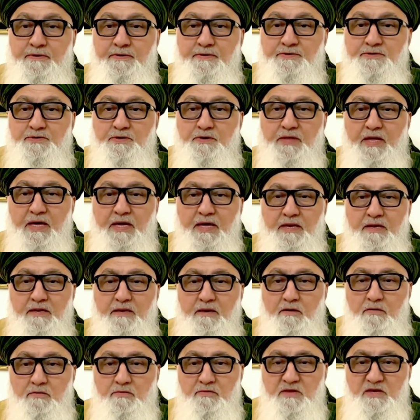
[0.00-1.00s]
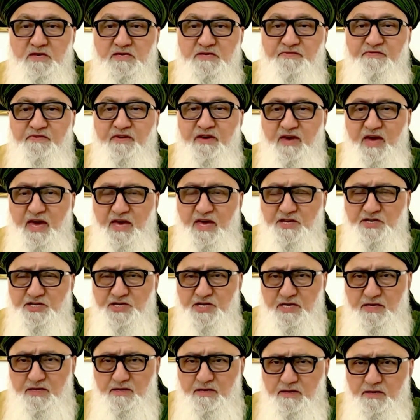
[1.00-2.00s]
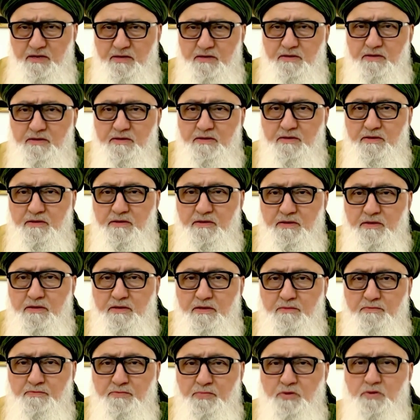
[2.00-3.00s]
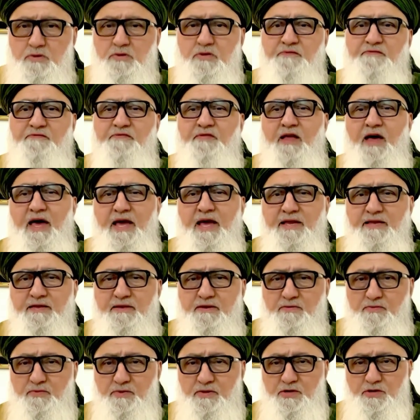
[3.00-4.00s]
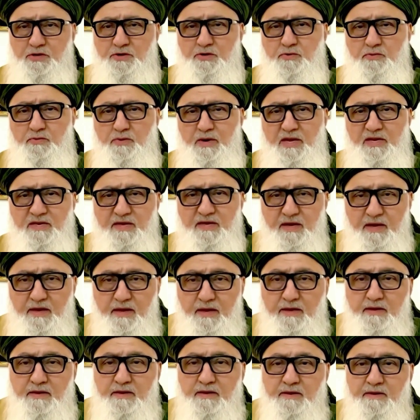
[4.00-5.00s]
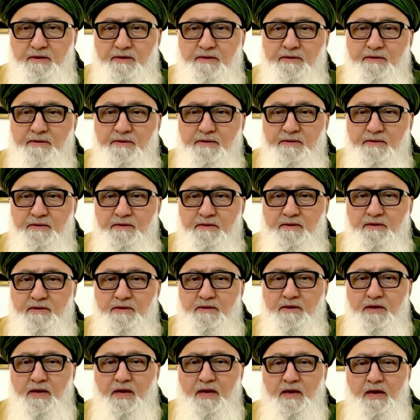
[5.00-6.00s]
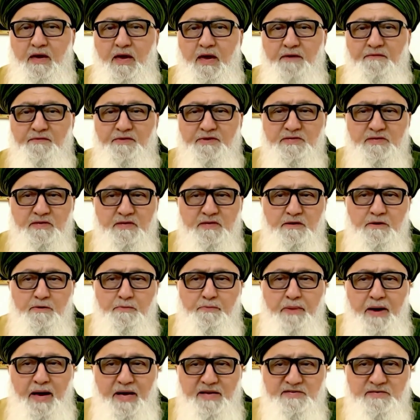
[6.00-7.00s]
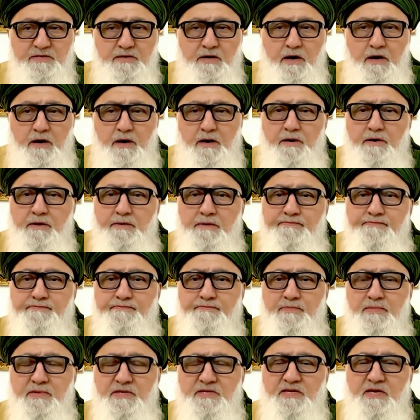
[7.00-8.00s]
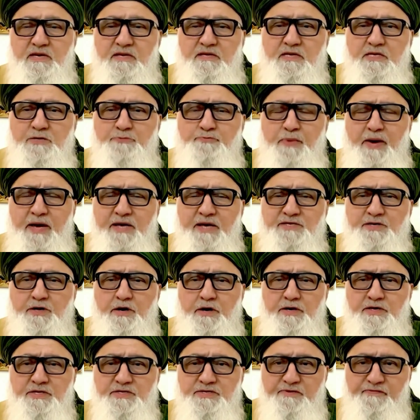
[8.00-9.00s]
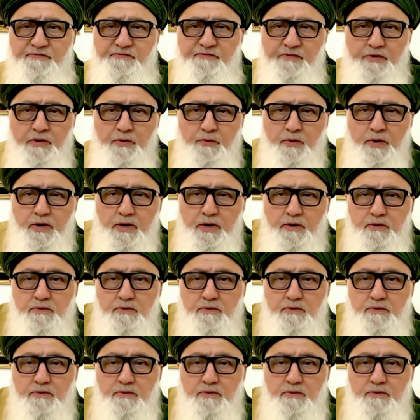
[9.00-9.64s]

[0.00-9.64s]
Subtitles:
So then on this vacation booked a flight with a two-way ticket and gave us a little pass card and said, this pass card is a free will.